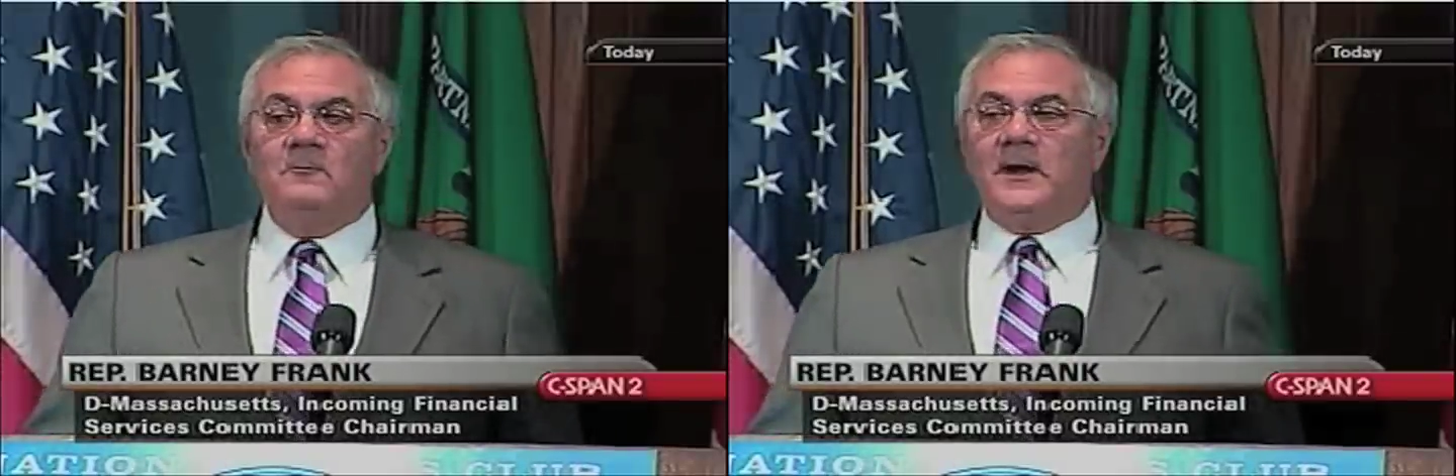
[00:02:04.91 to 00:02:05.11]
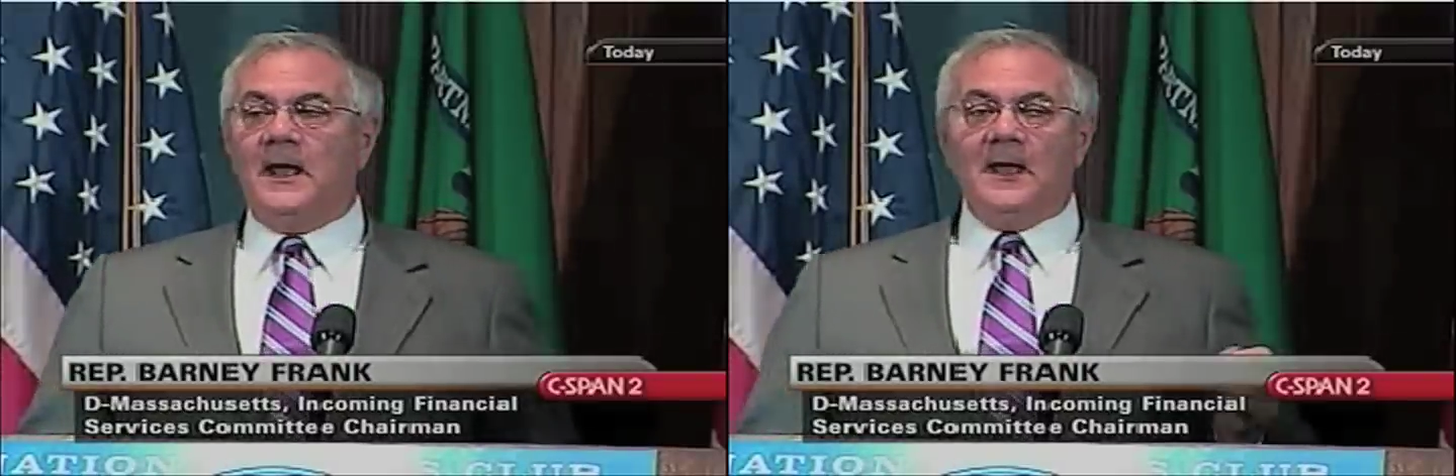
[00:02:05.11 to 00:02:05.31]

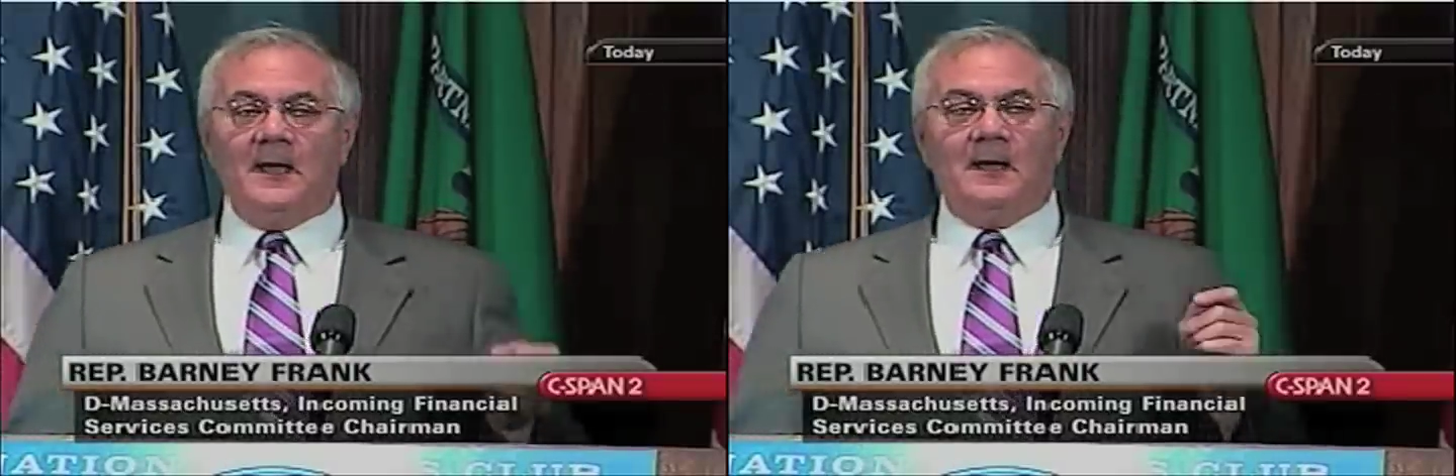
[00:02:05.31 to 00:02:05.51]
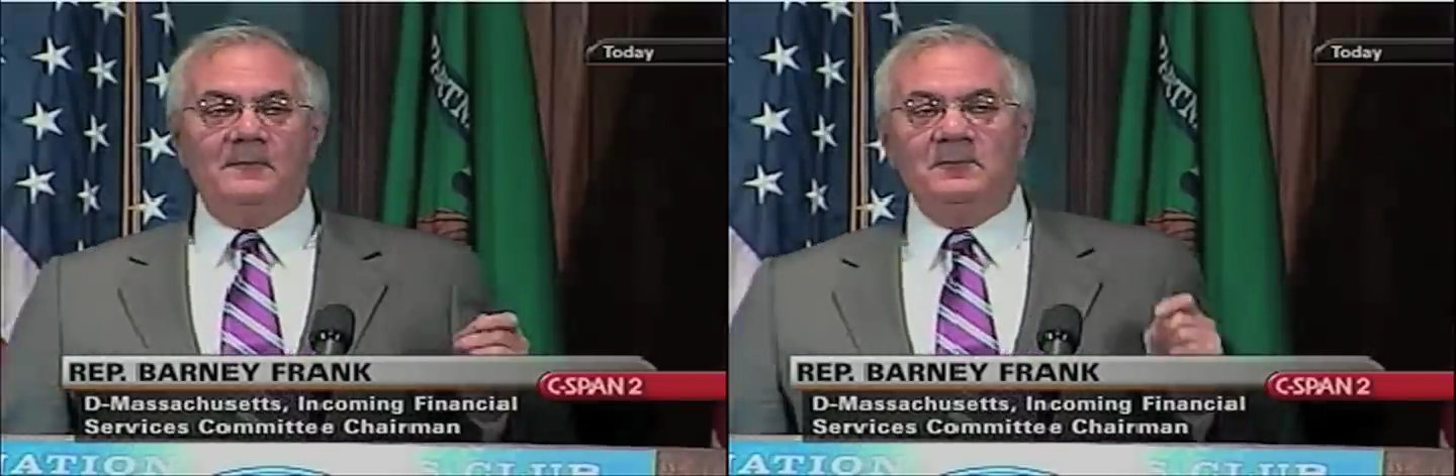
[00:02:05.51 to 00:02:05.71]
But
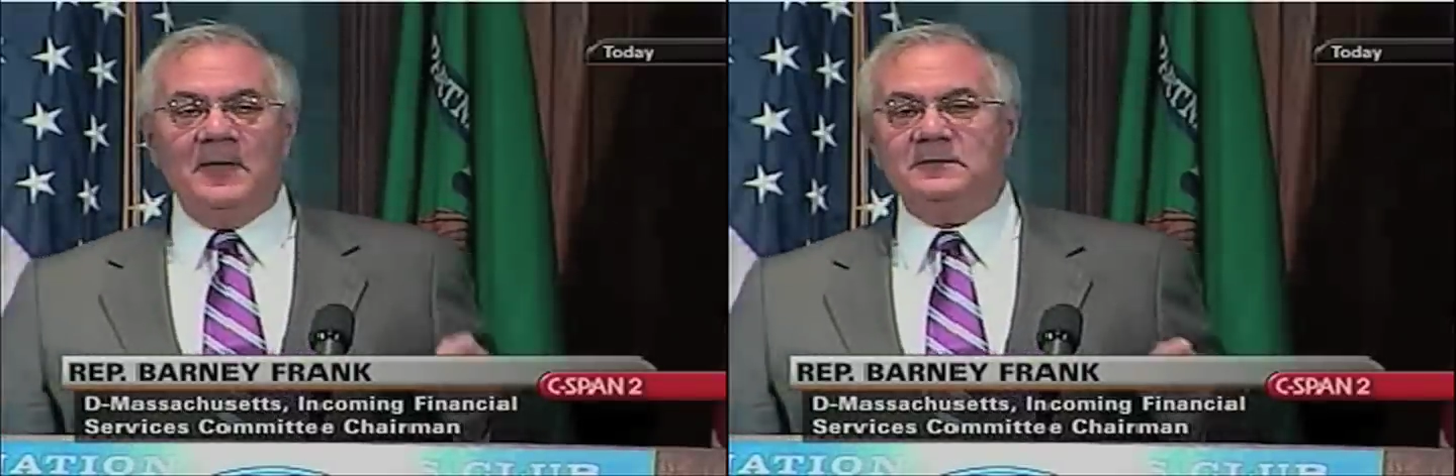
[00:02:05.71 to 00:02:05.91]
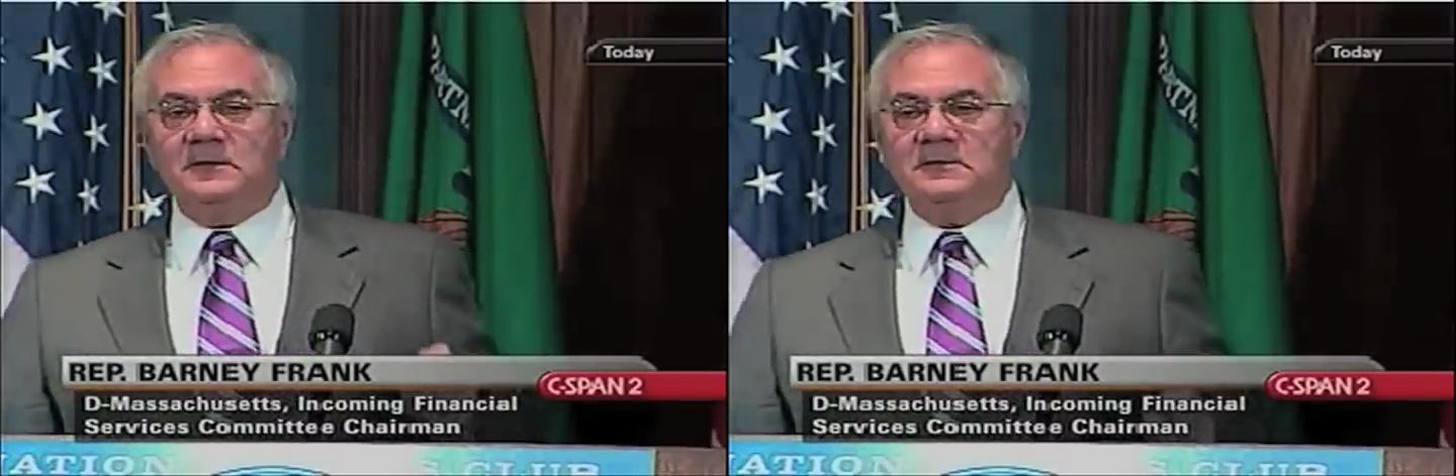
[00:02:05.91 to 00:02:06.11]
let me
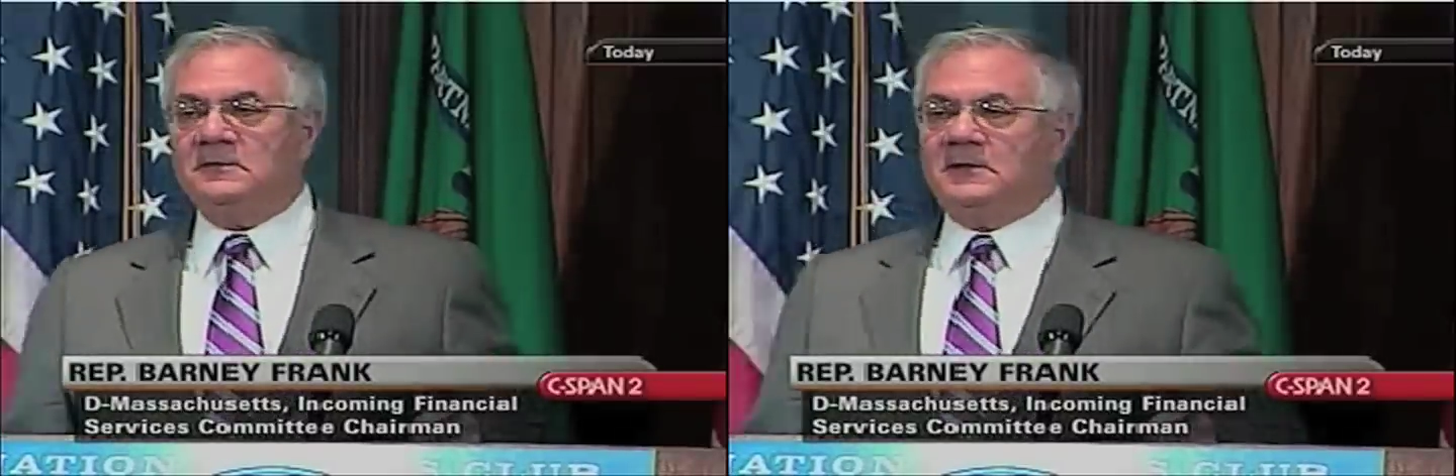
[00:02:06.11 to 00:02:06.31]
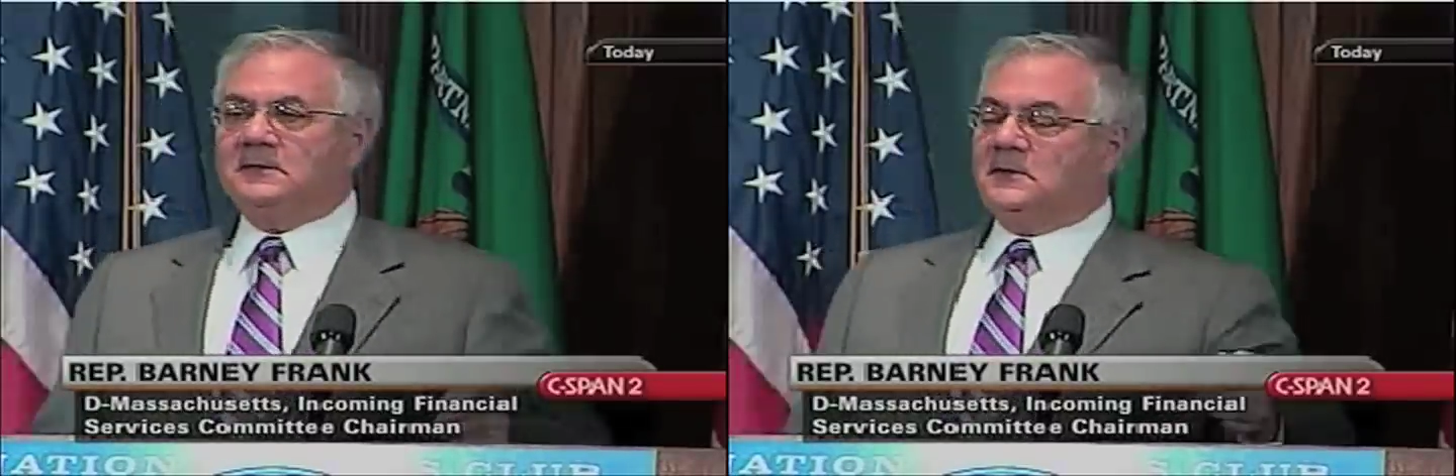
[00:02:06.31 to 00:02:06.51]
make this
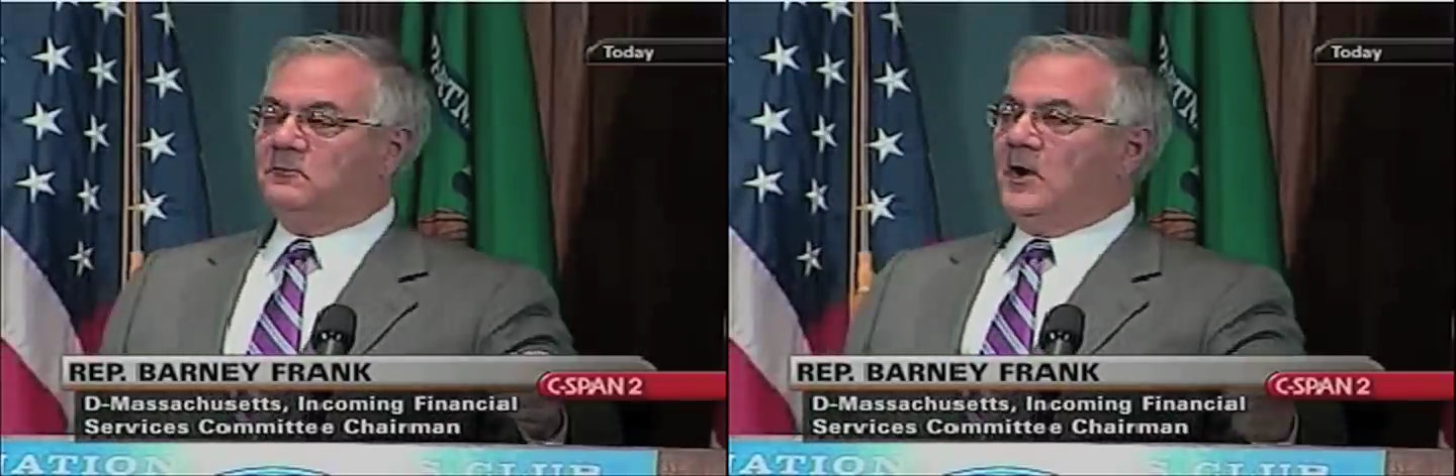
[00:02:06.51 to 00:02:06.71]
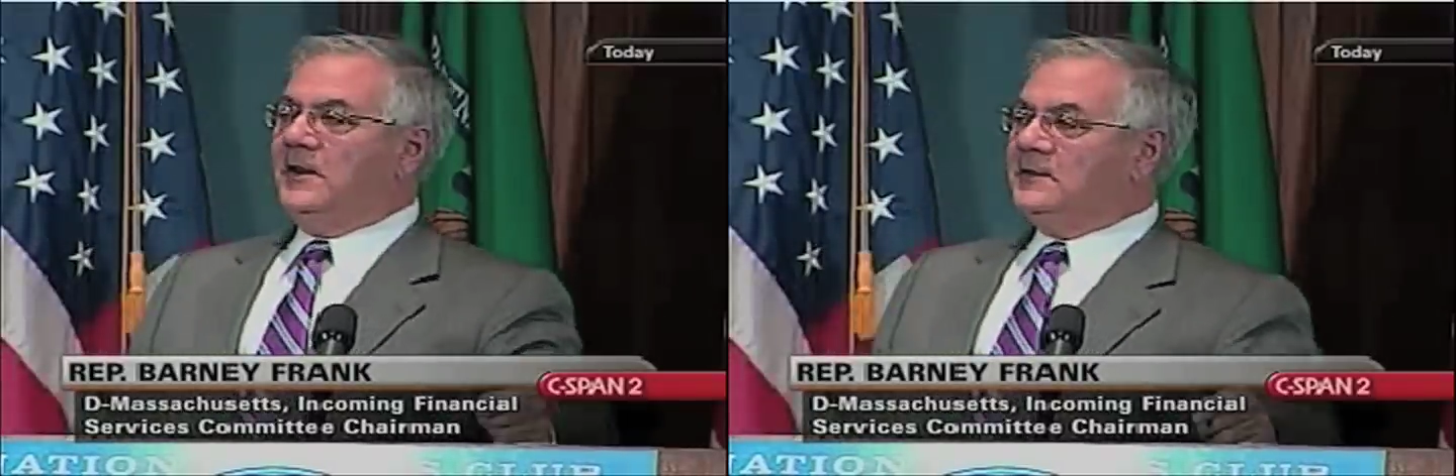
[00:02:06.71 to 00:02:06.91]
distinction
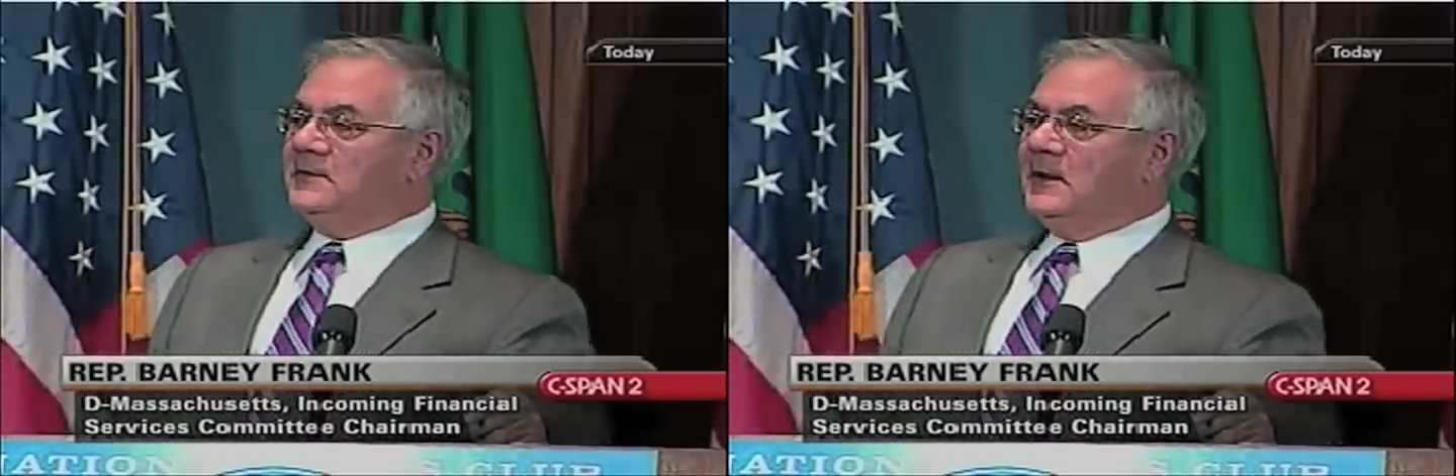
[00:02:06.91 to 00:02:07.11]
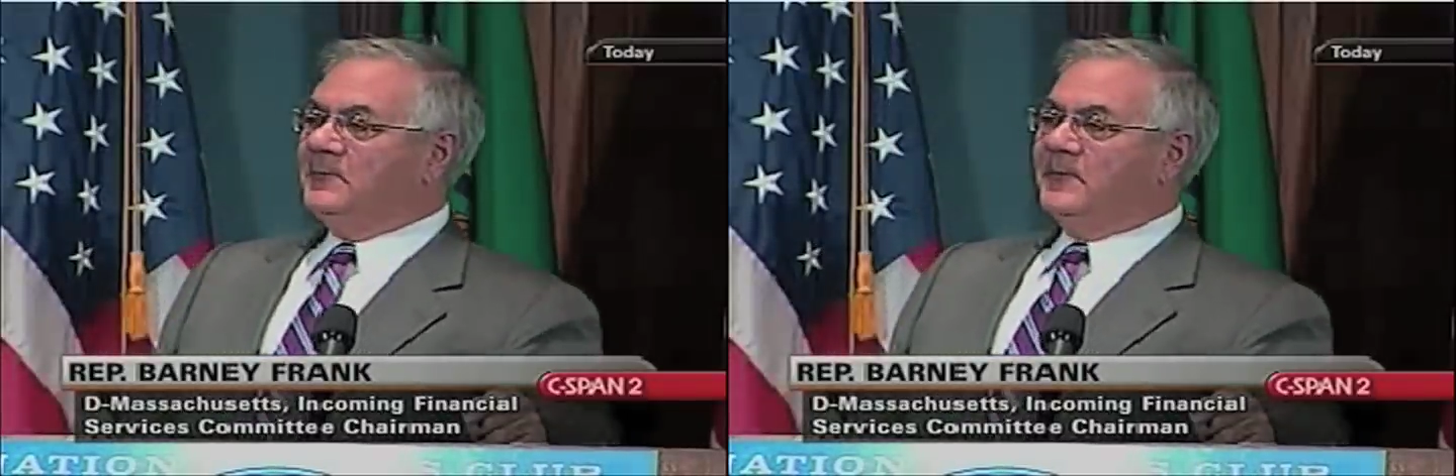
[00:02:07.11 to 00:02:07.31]
and why I think
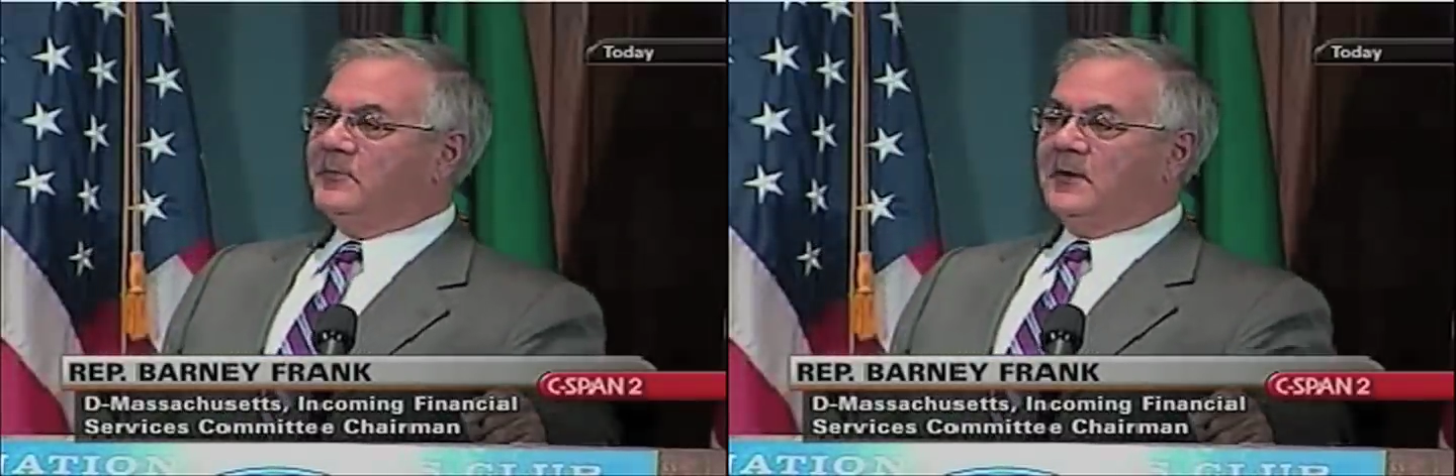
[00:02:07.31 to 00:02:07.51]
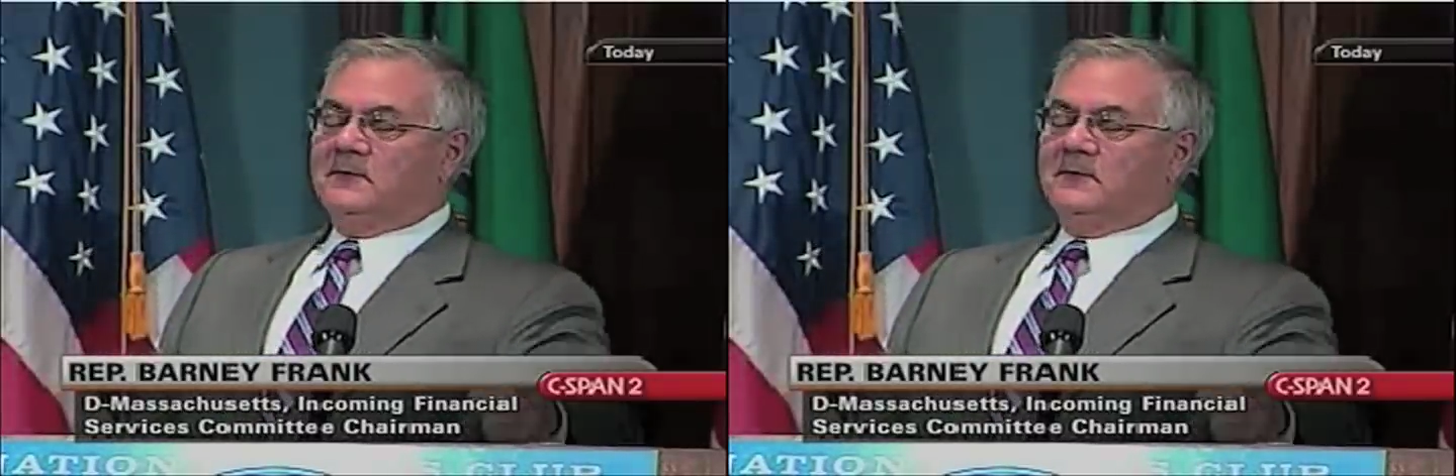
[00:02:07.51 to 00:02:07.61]
it's not a bubble.